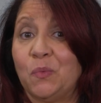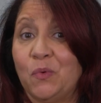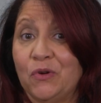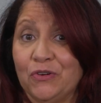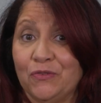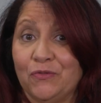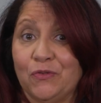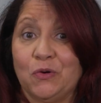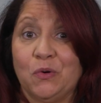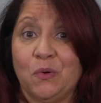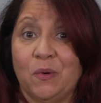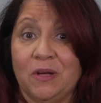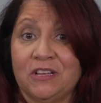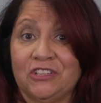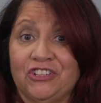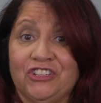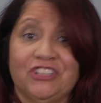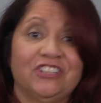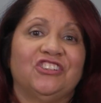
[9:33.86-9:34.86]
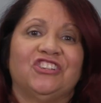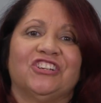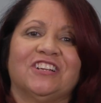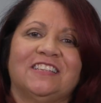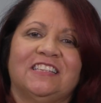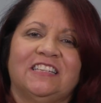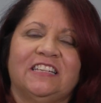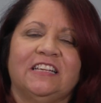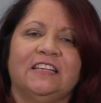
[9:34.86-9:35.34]
a wonderful question,
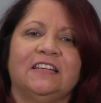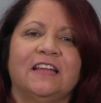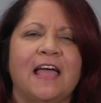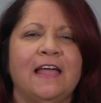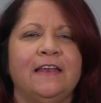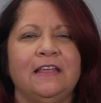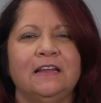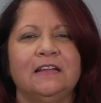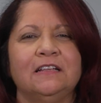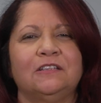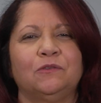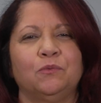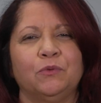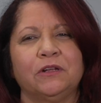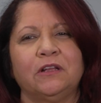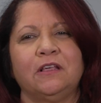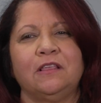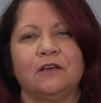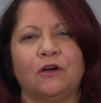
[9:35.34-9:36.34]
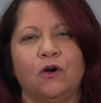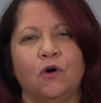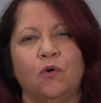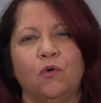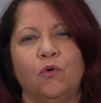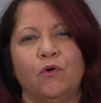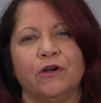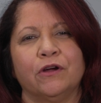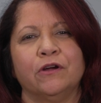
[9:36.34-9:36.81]
Justine, and it is really the
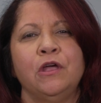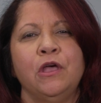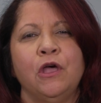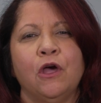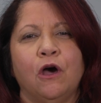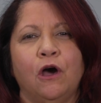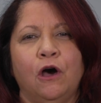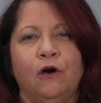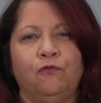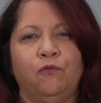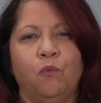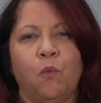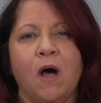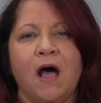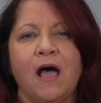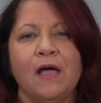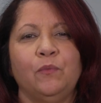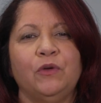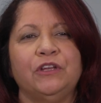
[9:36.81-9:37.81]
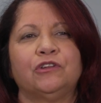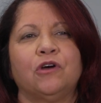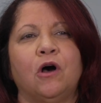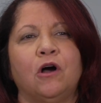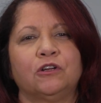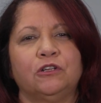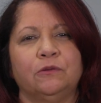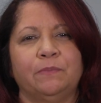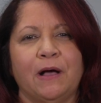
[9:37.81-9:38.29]
core of why we
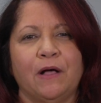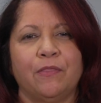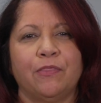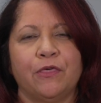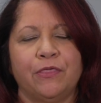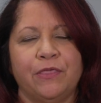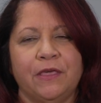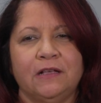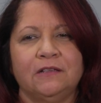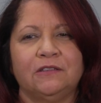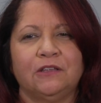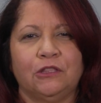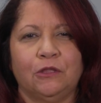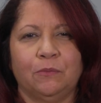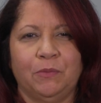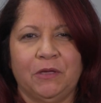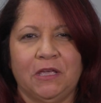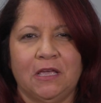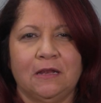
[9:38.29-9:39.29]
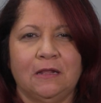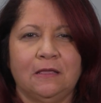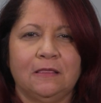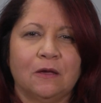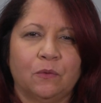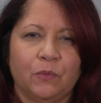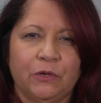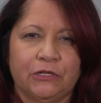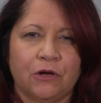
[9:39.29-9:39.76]
talked about the things at the
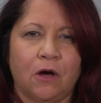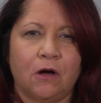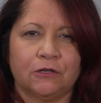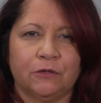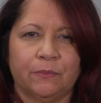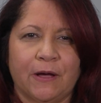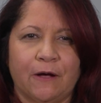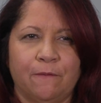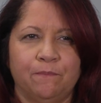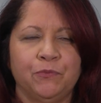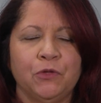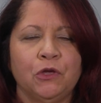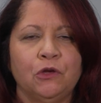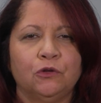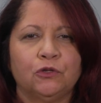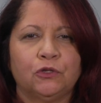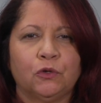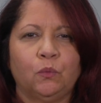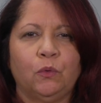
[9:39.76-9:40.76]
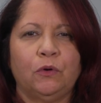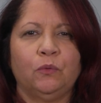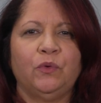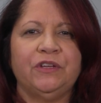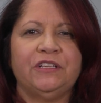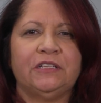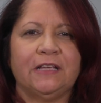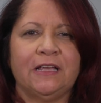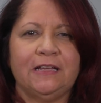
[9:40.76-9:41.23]
beginning that we talked about. So when
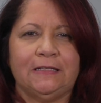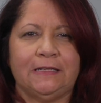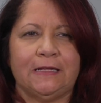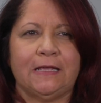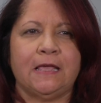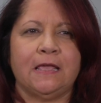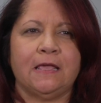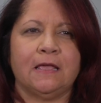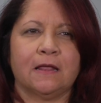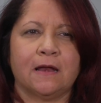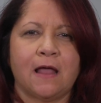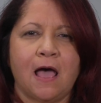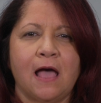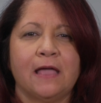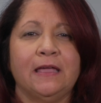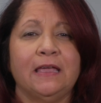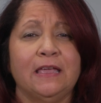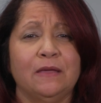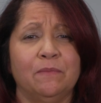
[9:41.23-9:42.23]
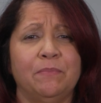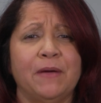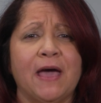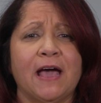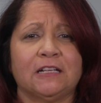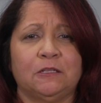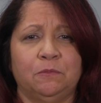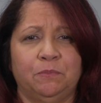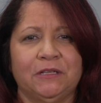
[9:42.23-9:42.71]
we say DE&I
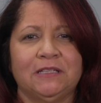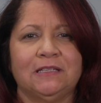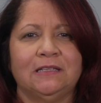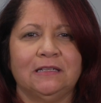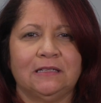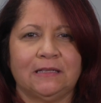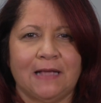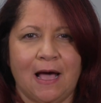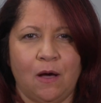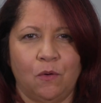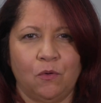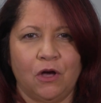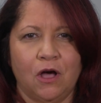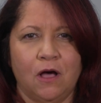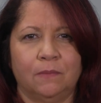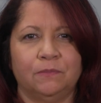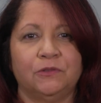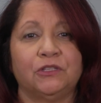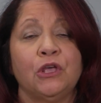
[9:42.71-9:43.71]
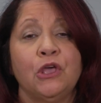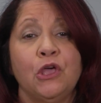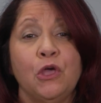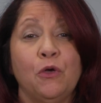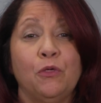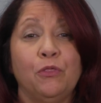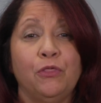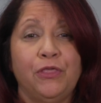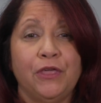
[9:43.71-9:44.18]
impacts business outcomes,
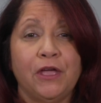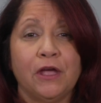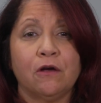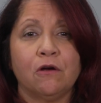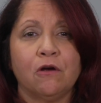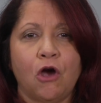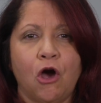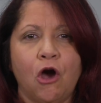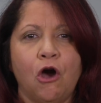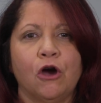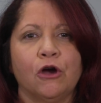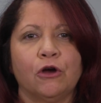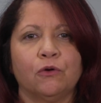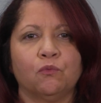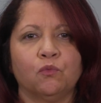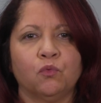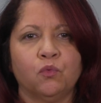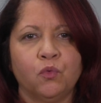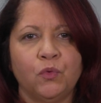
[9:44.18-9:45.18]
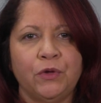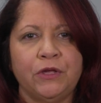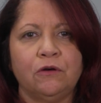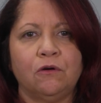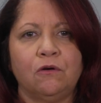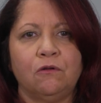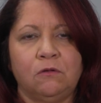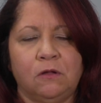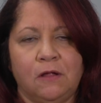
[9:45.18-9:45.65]
there are
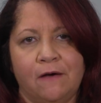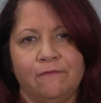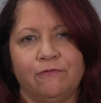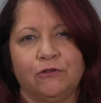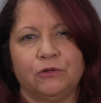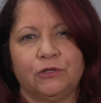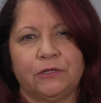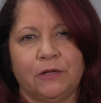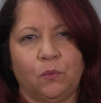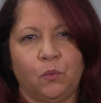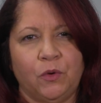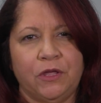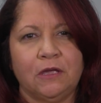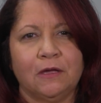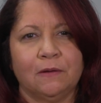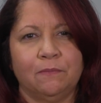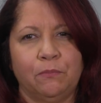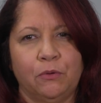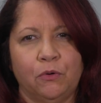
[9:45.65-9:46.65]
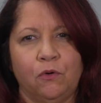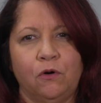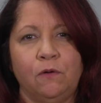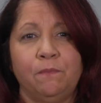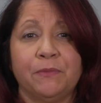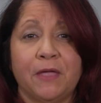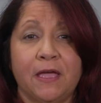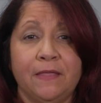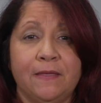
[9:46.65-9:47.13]
real levers that we can
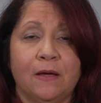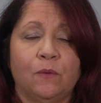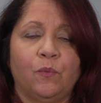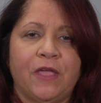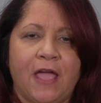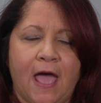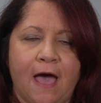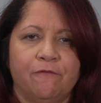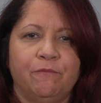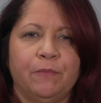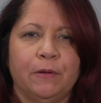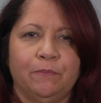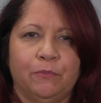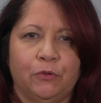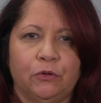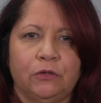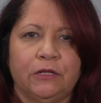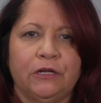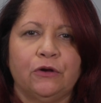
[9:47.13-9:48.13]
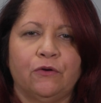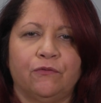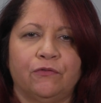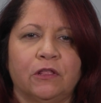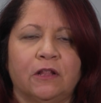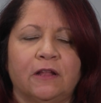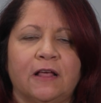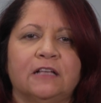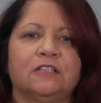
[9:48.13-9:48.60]
pull and that we have been pulling
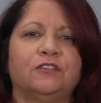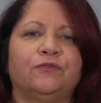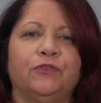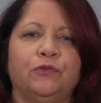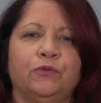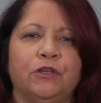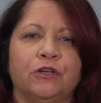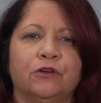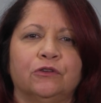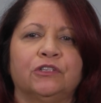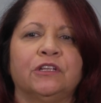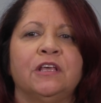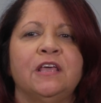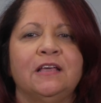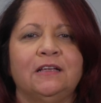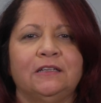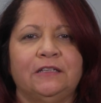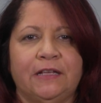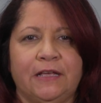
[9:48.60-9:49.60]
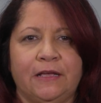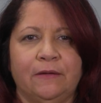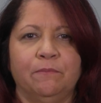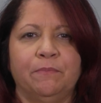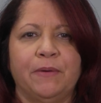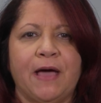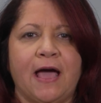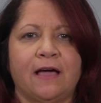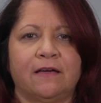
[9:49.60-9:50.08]
over the last few years to
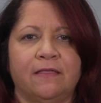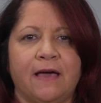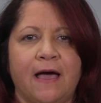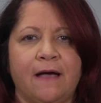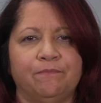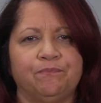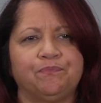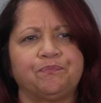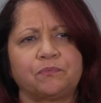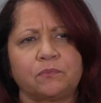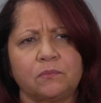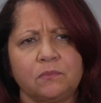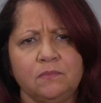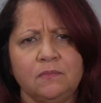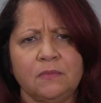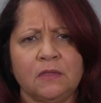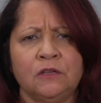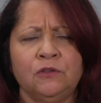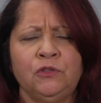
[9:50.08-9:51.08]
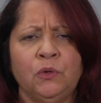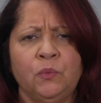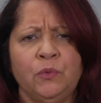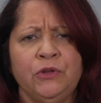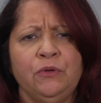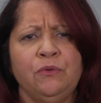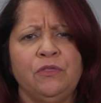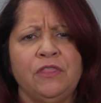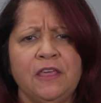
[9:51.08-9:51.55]
impact that. So
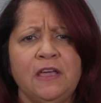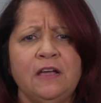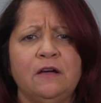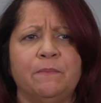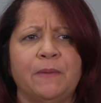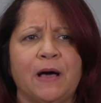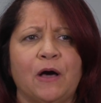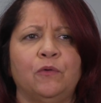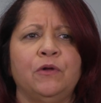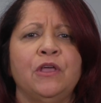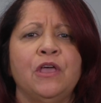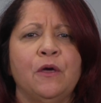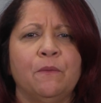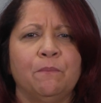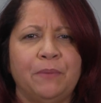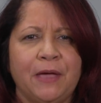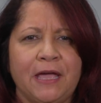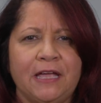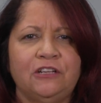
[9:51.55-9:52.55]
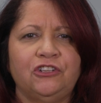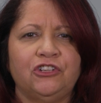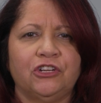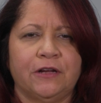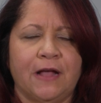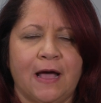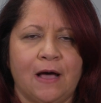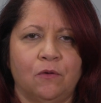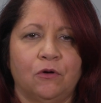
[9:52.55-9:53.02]
when you think about
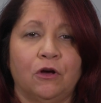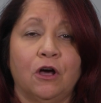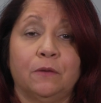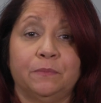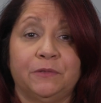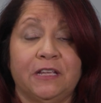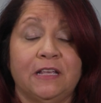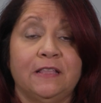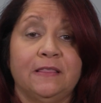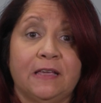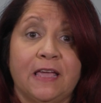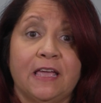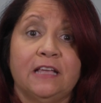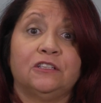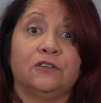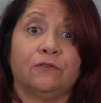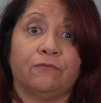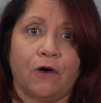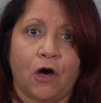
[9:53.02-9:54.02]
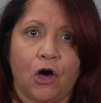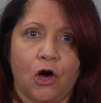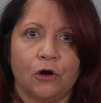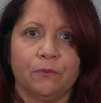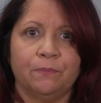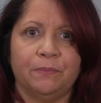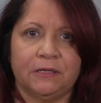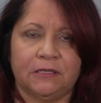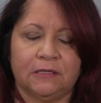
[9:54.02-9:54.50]
patient outcomes in the case of
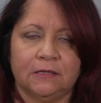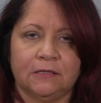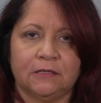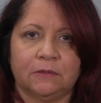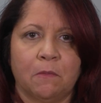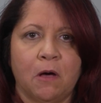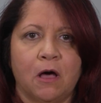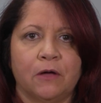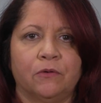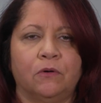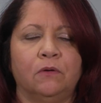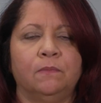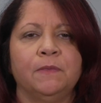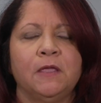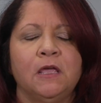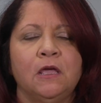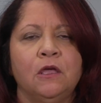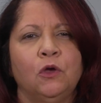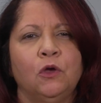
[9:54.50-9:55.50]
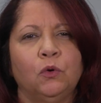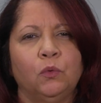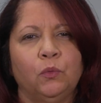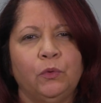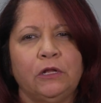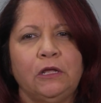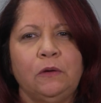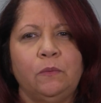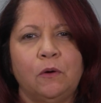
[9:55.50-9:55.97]
our business model,
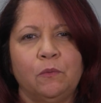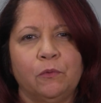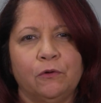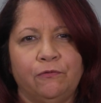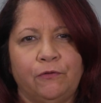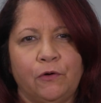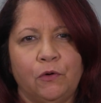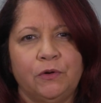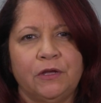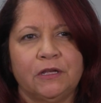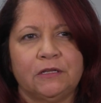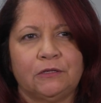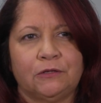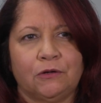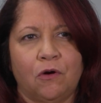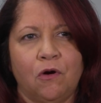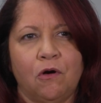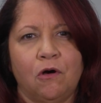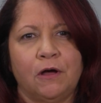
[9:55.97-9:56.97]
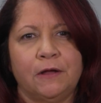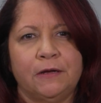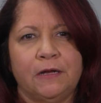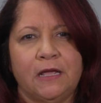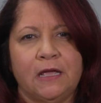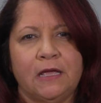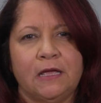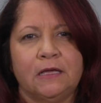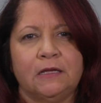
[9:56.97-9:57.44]
really what we're focused
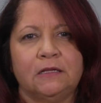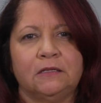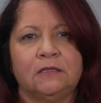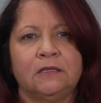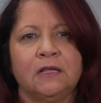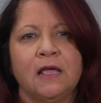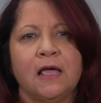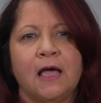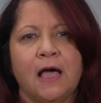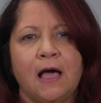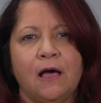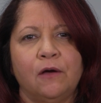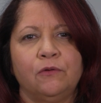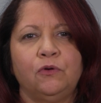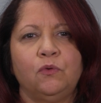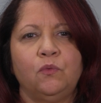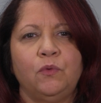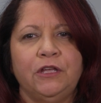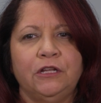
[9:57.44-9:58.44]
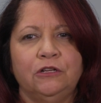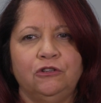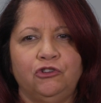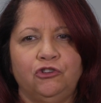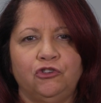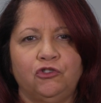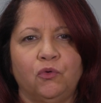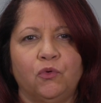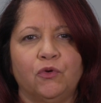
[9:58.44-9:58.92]
on is how do we
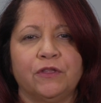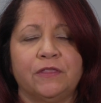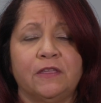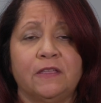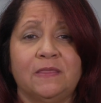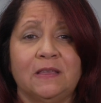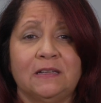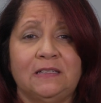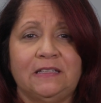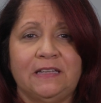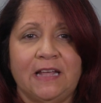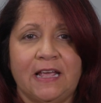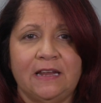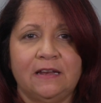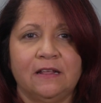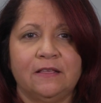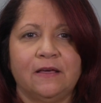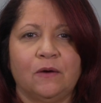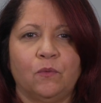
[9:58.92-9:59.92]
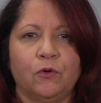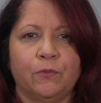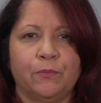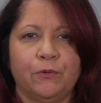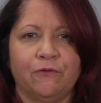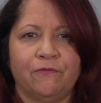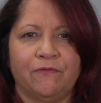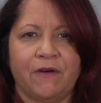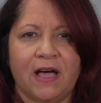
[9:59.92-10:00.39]
ensure that the data that we're
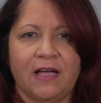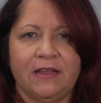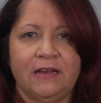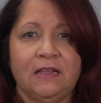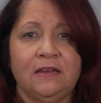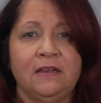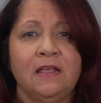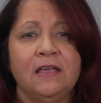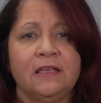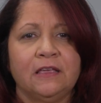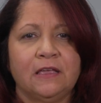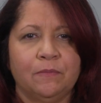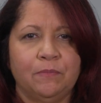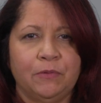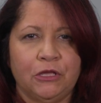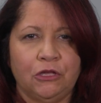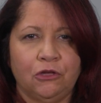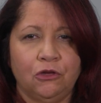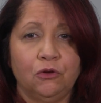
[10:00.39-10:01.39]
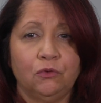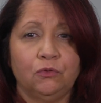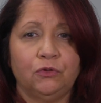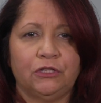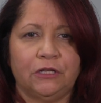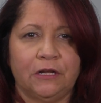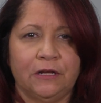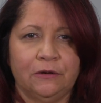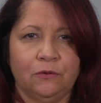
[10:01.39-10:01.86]
providing can be
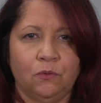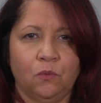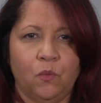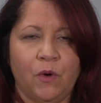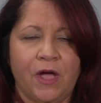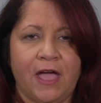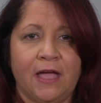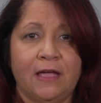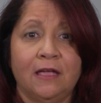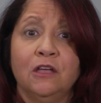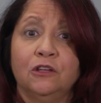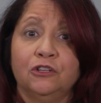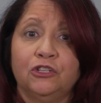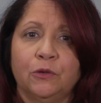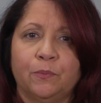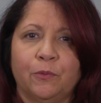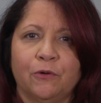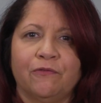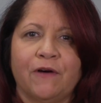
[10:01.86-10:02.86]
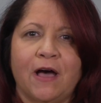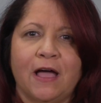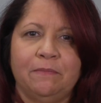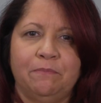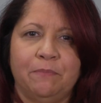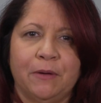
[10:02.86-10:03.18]
used in a way to provide